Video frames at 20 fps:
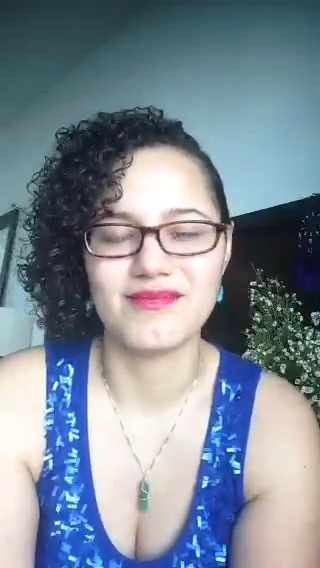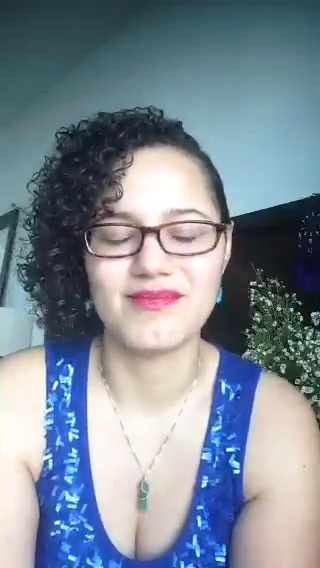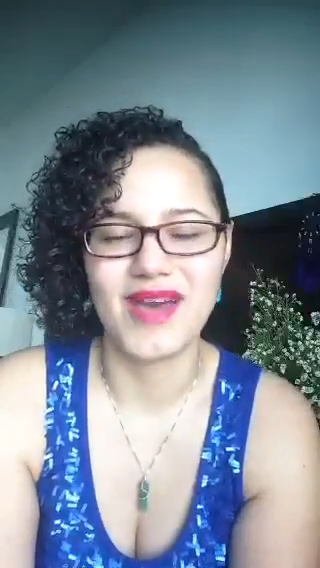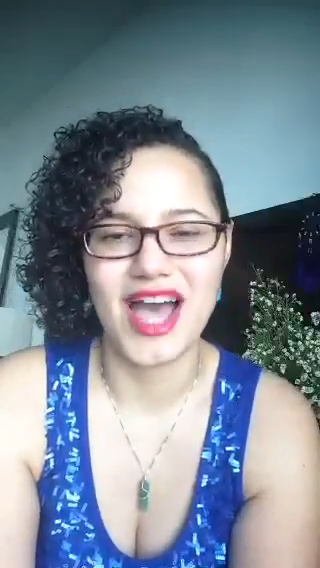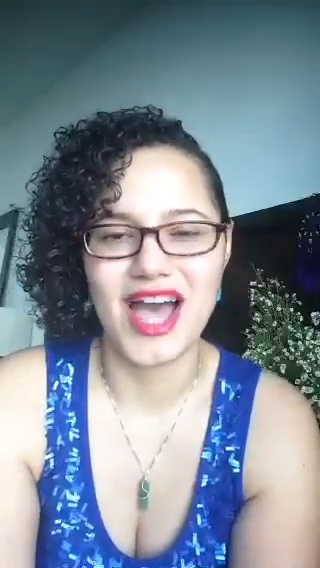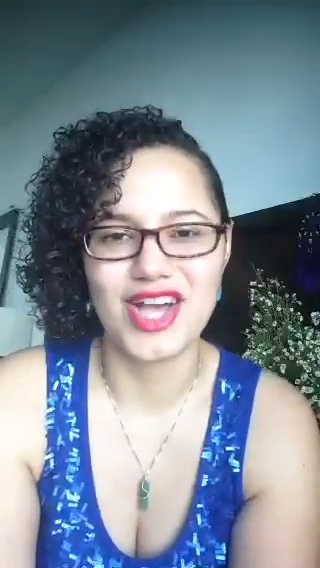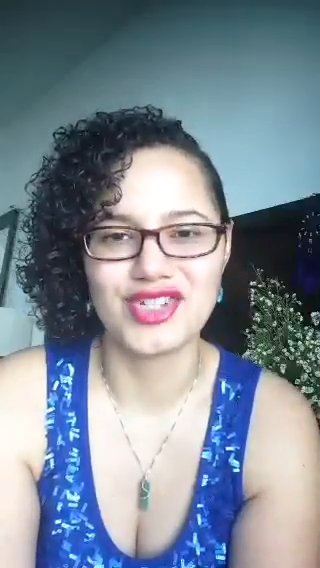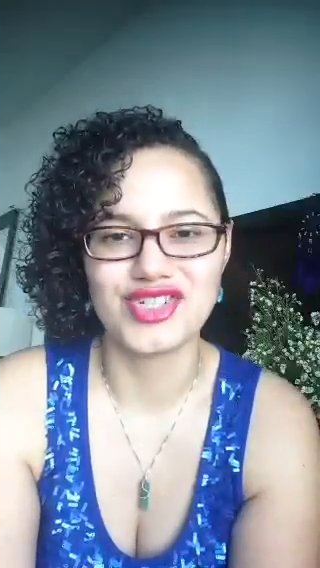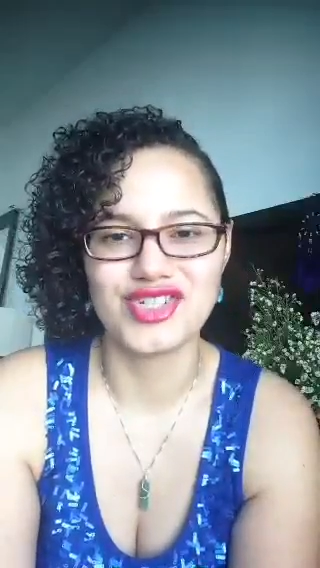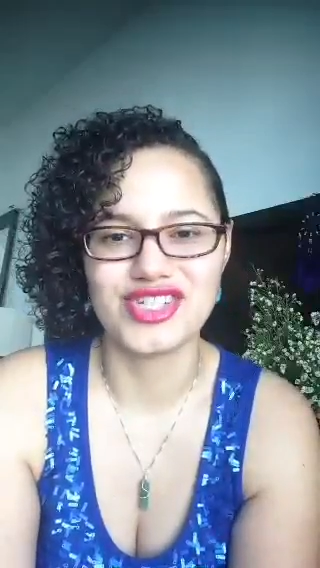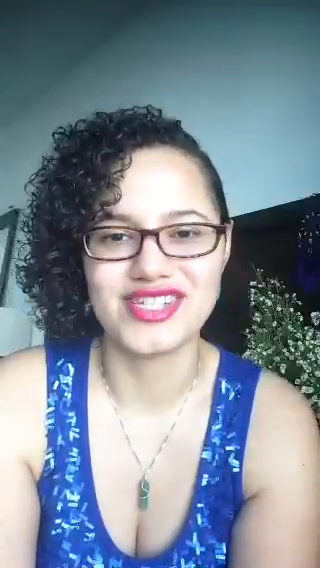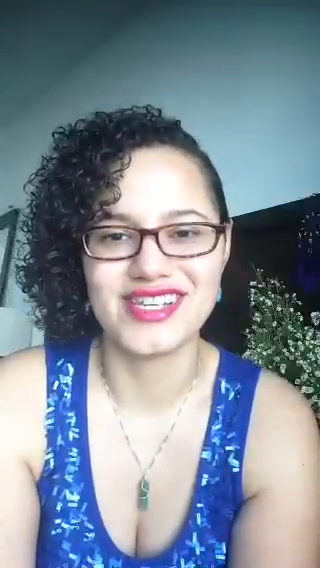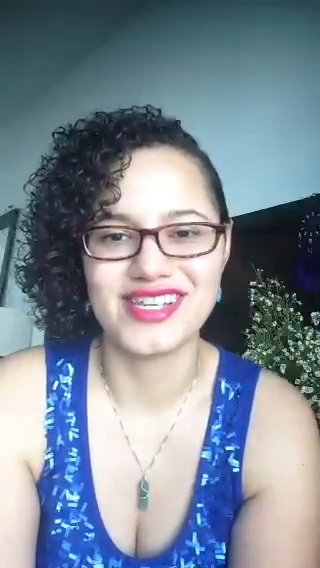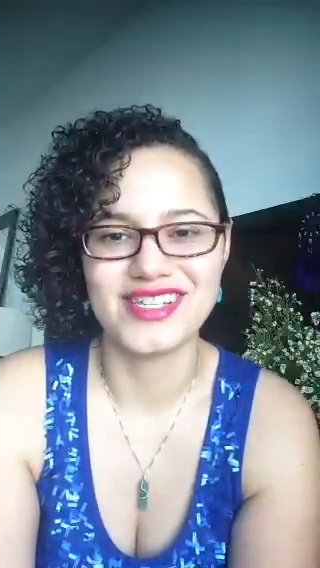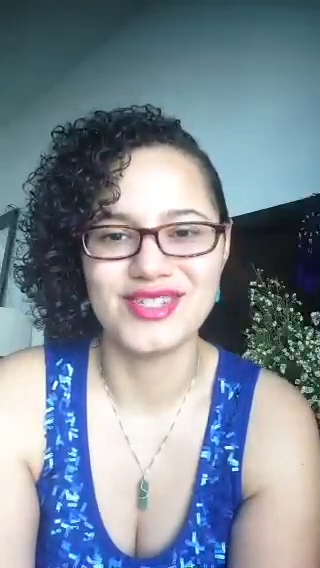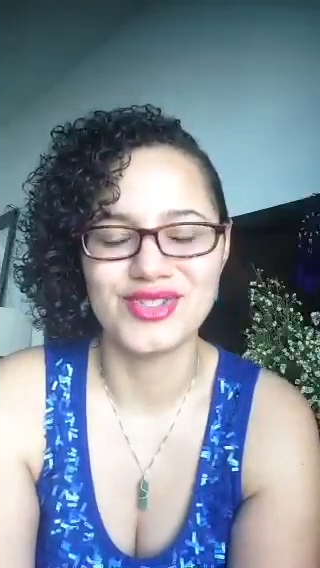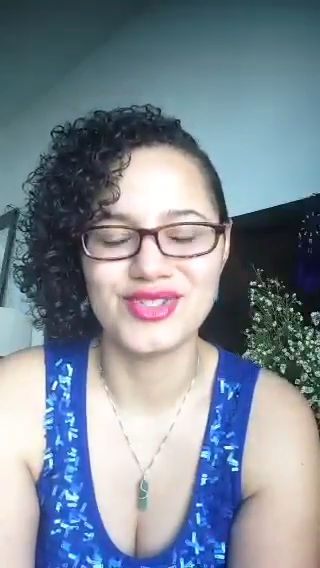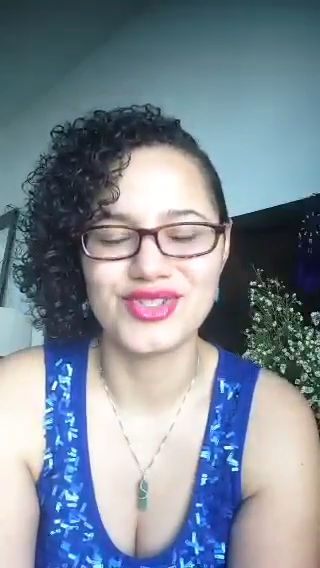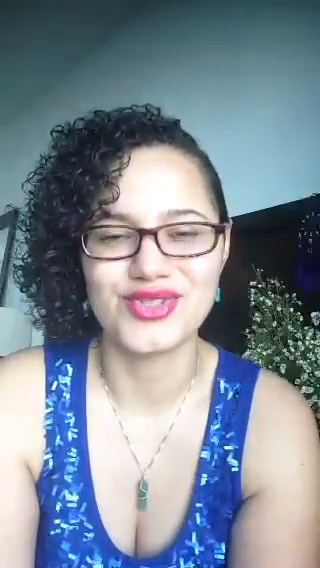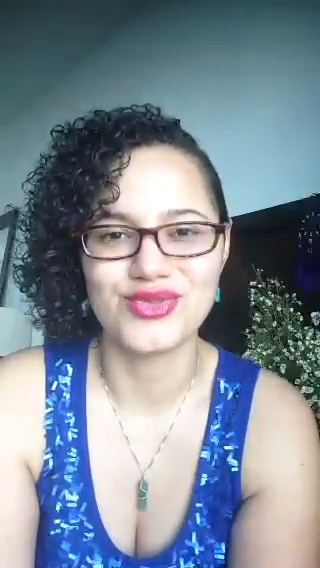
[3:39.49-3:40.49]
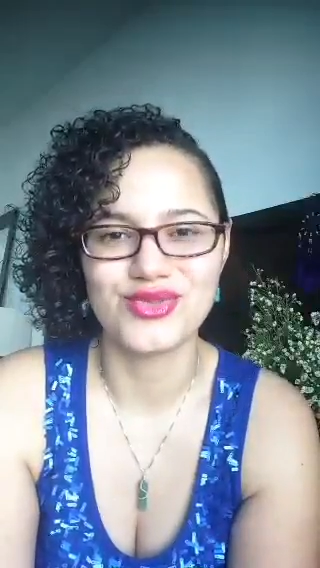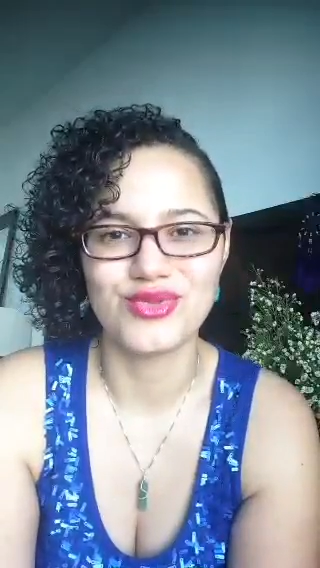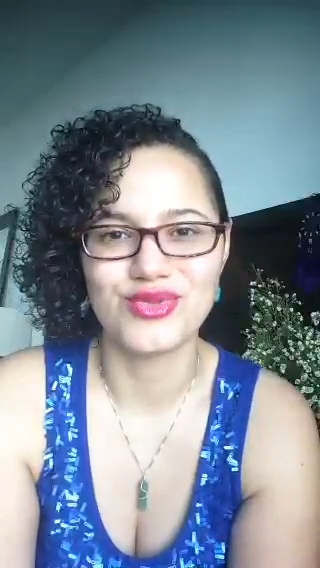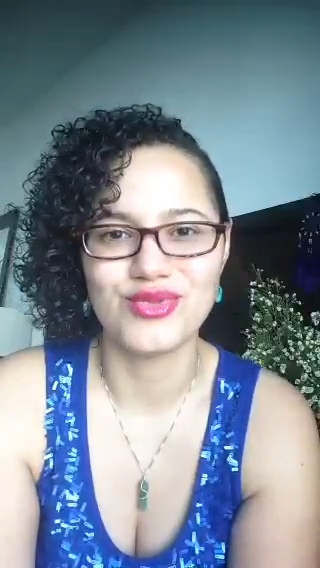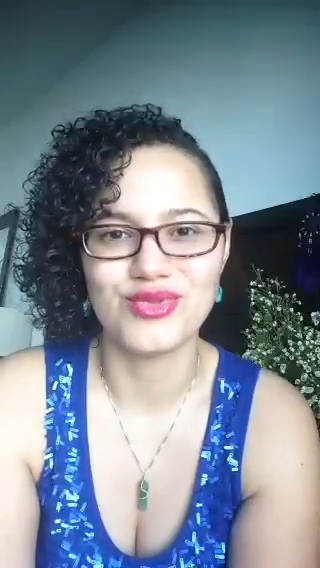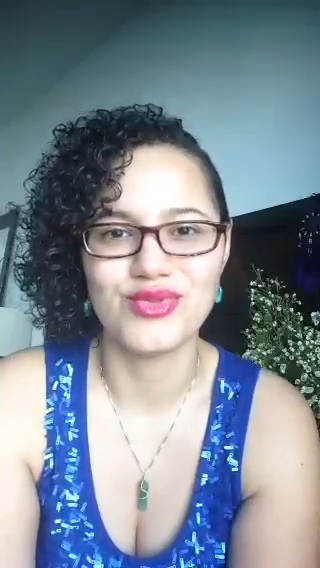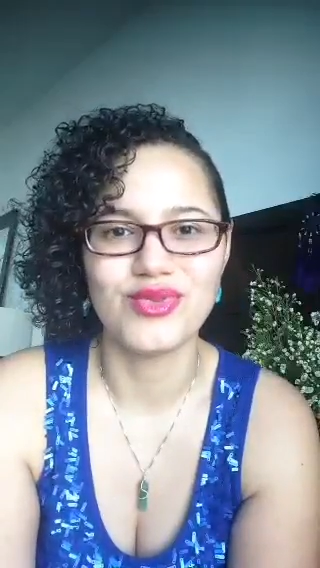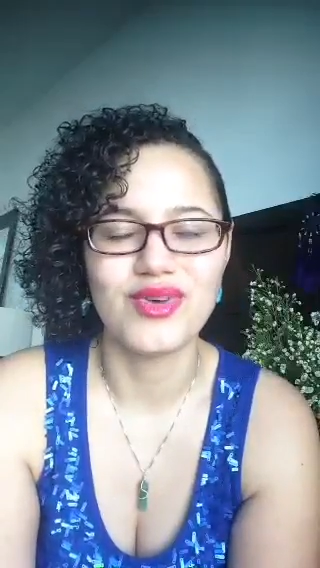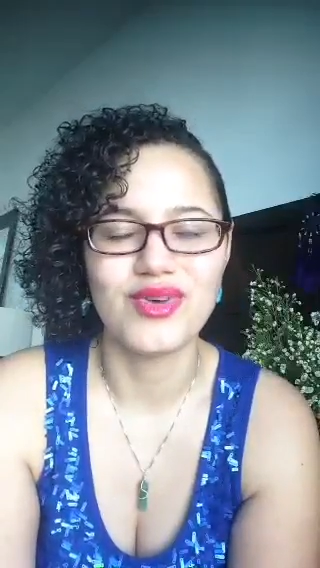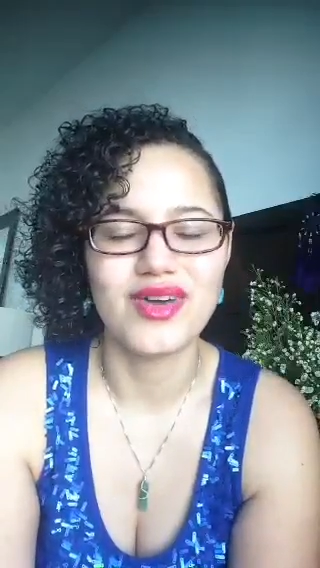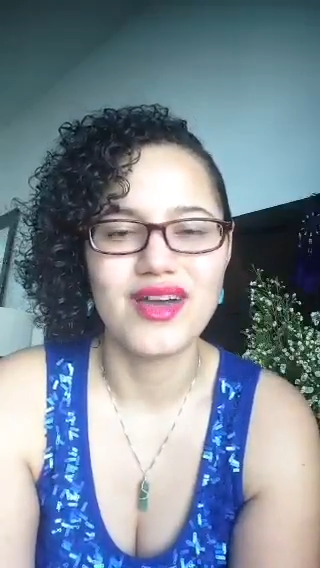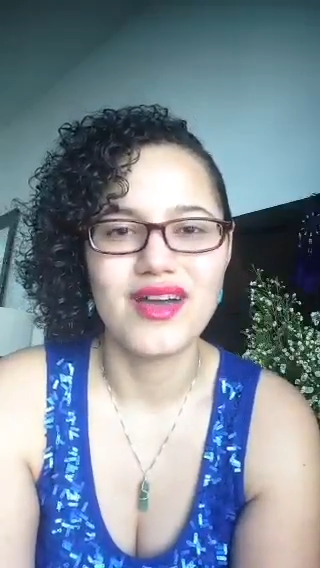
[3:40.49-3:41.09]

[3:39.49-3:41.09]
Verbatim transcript: passion into